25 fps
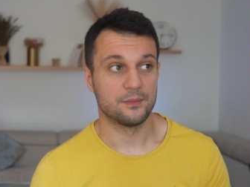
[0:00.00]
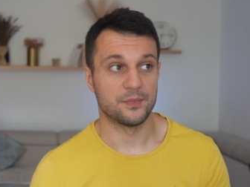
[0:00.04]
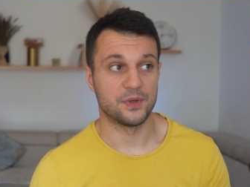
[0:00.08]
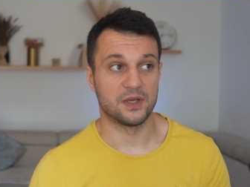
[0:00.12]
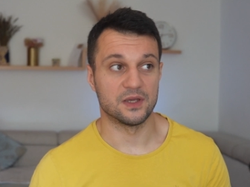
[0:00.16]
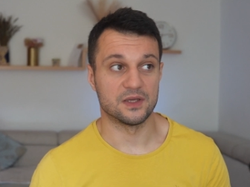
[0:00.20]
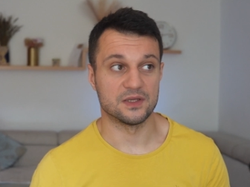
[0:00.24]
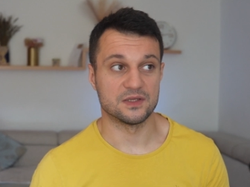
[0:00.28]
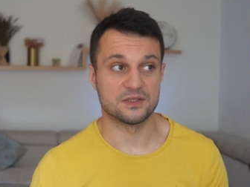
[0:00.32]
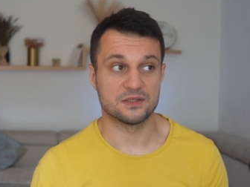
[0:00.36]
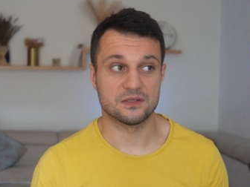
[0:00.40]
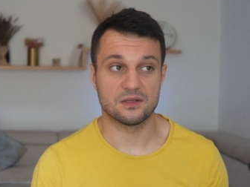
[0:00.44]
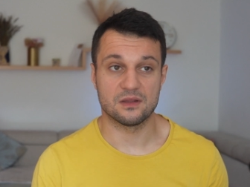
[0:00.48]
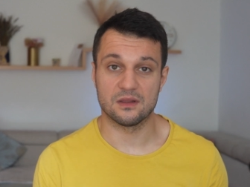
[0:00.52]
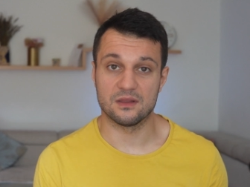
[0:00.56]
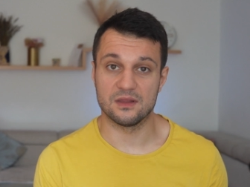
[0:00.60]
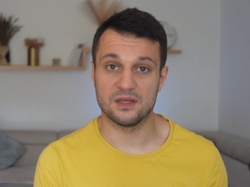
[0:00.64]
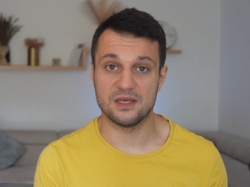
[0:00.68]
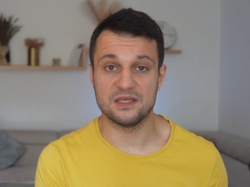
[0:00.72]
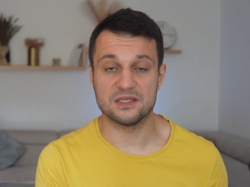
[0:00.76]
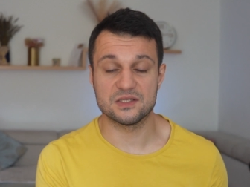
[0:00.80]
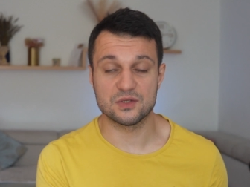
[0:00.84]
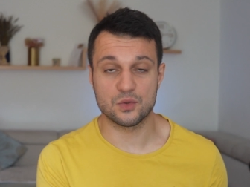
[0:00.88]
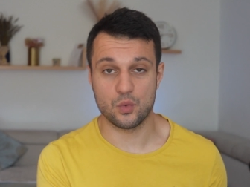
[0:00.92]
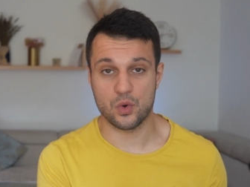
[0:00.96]
because
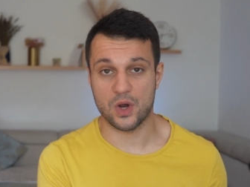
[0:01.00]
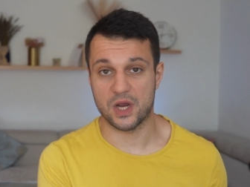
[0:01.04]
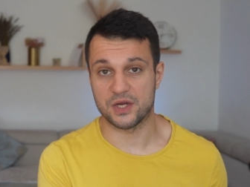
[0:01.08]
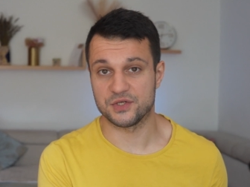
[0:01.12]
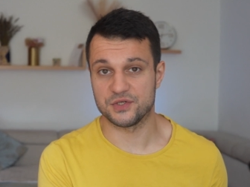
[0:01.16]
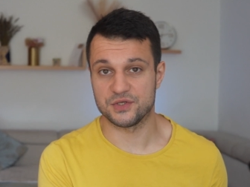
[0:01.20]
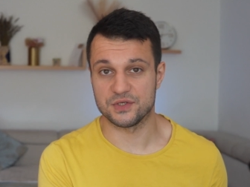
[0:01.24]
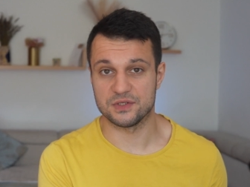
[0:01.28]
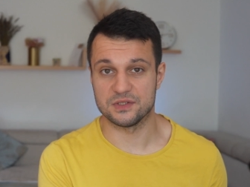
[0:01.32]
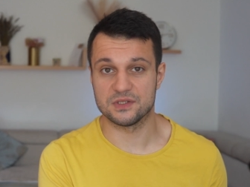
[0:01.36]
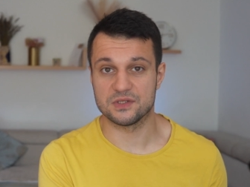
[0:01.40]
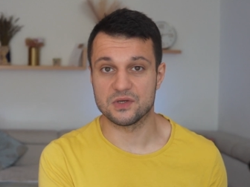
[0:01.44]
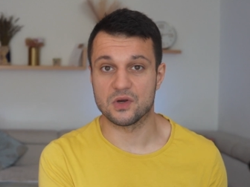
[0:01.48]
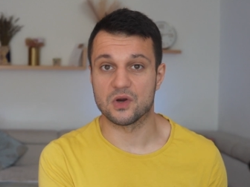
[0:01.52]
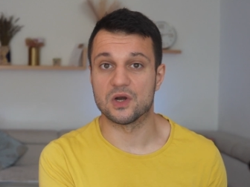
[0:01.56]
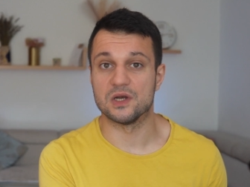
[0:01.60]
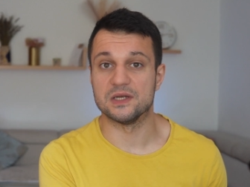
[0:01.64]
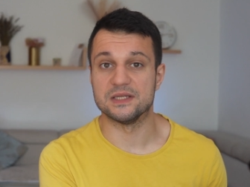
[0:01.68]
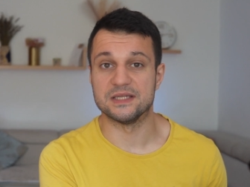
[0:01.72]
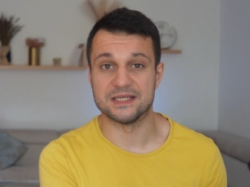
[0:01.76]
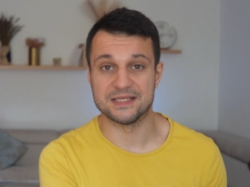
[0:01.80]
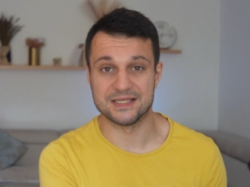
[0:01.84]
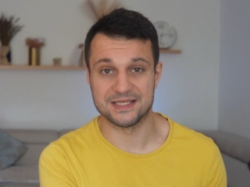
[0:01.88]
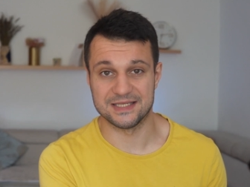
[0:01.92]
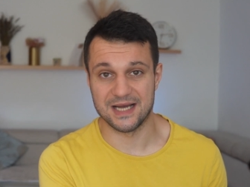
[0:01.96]
these questions
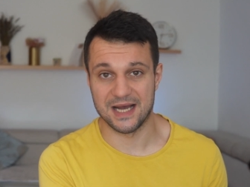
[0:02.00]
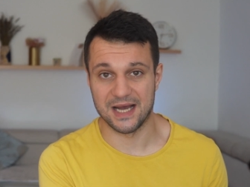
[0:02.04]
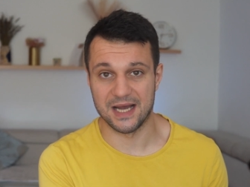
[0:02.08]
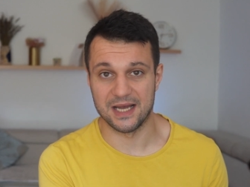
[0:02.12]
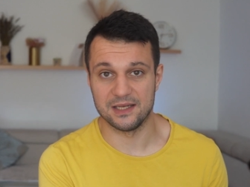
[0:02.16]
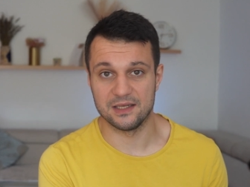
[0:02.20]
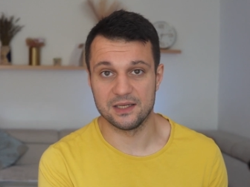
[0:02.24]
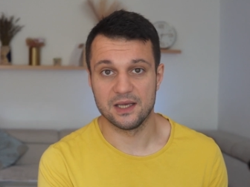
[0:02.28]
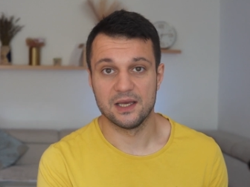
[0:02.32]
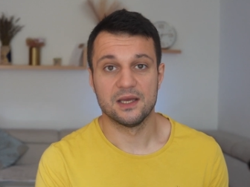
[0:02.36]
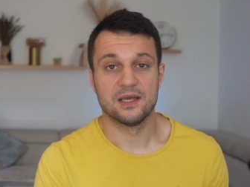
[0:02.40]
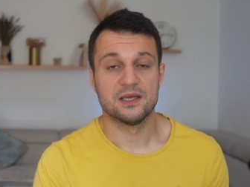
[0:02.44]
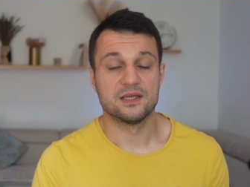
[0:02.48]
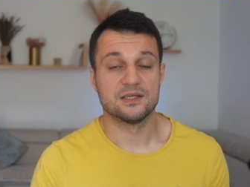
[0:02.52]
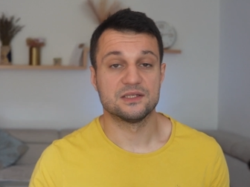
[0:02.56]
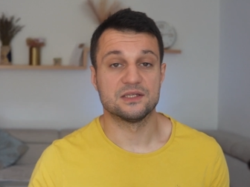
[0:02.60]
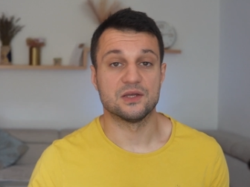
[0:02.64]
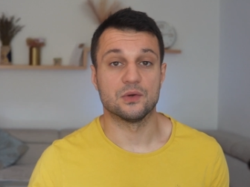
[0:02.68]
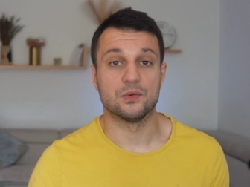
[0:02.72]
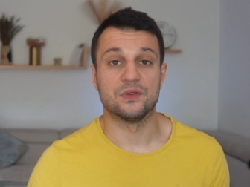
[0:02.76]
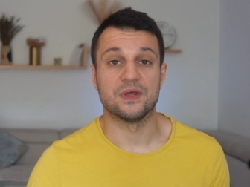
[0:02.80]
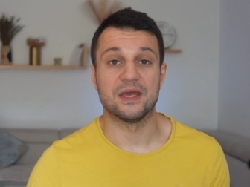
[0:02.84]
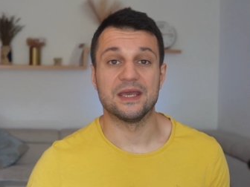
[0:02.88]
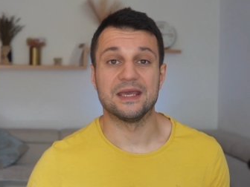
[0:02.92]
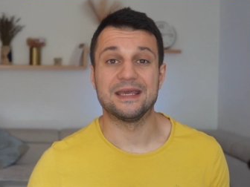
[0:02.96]
are designed
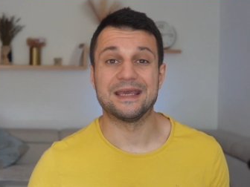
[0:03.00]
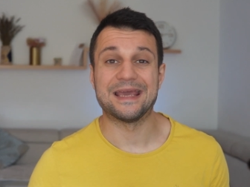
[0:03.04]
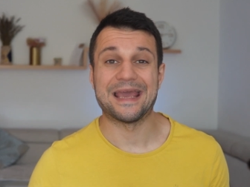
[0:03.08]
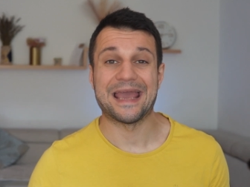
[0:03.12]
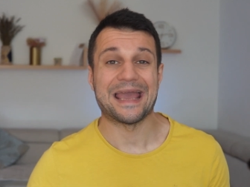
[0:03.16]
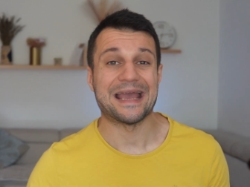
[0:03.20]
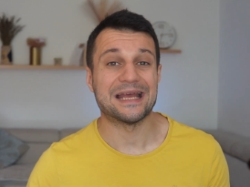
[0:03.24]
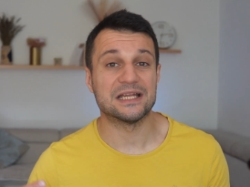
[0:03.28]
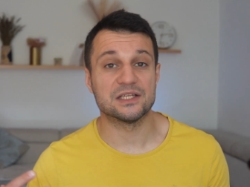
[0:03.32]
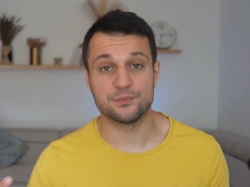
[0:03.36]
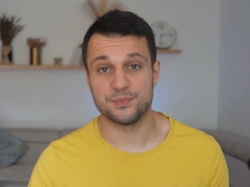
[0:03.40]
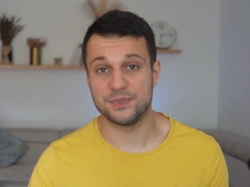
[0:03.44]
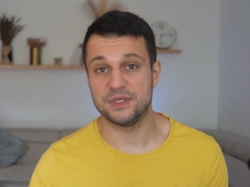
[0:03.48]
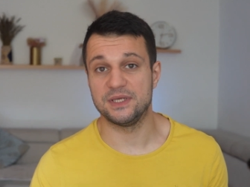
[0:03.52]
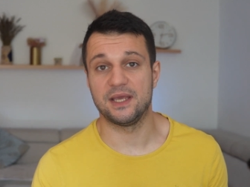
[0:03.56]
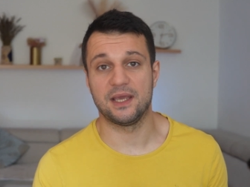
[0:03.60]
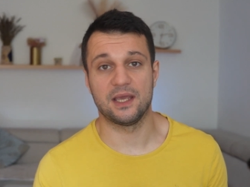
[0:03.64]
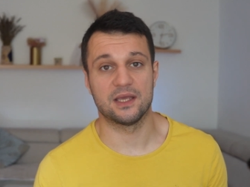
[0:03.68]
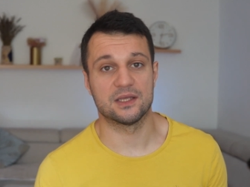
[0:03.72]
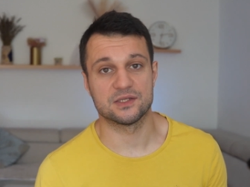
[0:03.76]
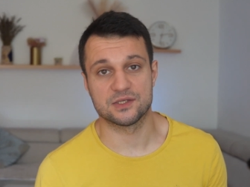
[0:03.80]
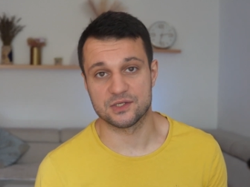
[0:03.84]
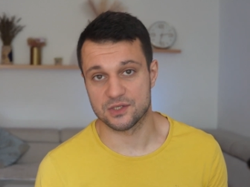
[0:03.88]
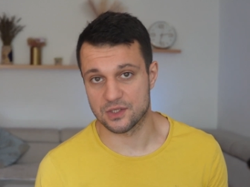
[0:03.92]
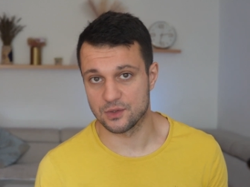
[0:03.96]
so they can
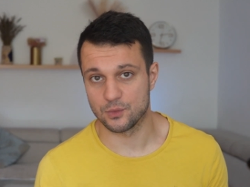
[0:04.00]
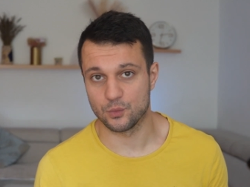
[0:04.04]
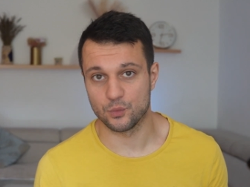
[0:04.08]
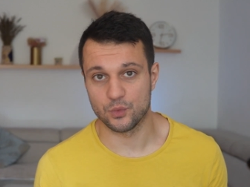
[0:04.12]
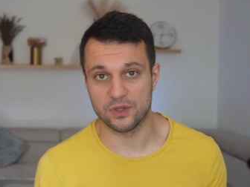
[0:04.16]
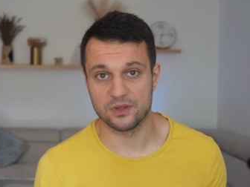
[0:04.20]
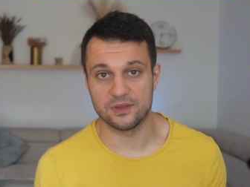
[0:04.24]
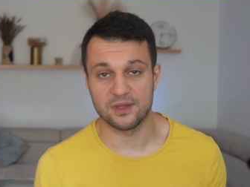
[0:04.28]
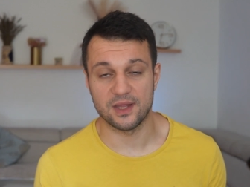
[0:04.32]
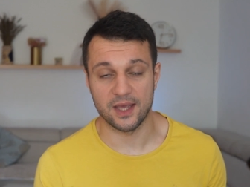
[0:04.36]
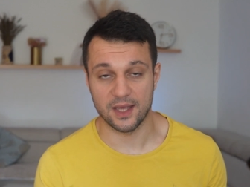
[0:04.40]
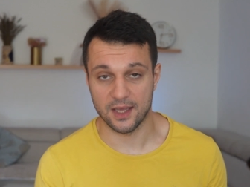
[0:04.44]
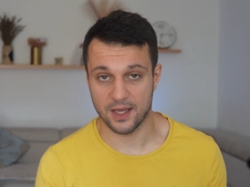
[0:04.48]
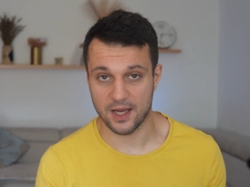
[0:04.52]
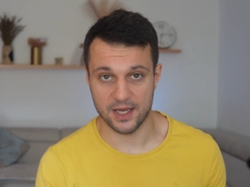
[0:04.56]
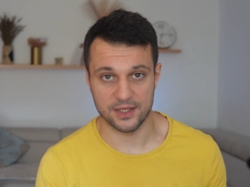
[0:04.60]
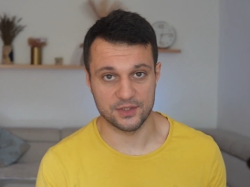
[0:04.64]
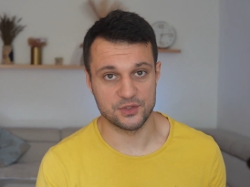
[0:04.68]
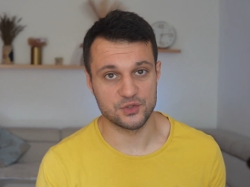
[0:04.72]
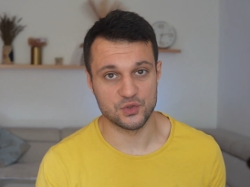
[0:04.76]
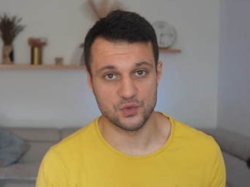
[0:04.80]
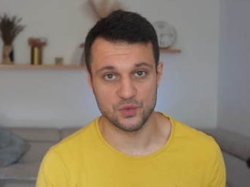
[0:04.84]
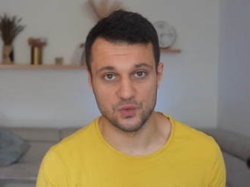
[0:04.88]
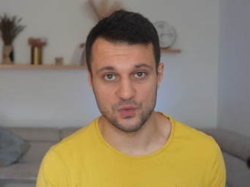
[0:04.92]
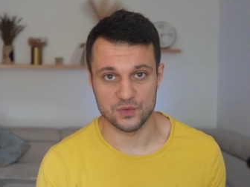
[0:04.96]
be answered with AI
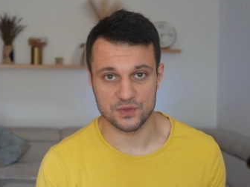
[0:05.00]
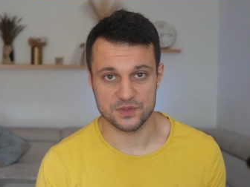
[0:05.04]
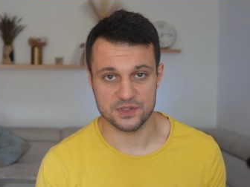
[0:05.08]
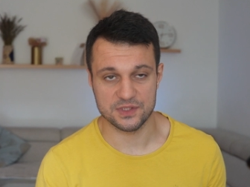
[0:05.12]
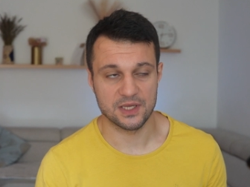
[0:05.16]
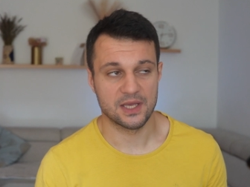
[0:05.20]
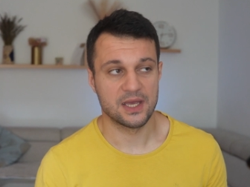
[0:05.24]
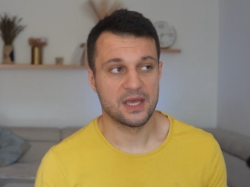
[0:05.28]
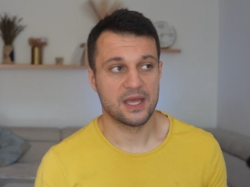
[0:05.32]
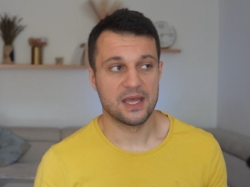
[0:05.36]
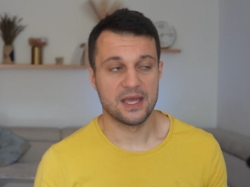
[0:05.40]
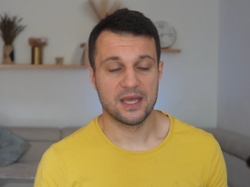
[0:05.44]
tools.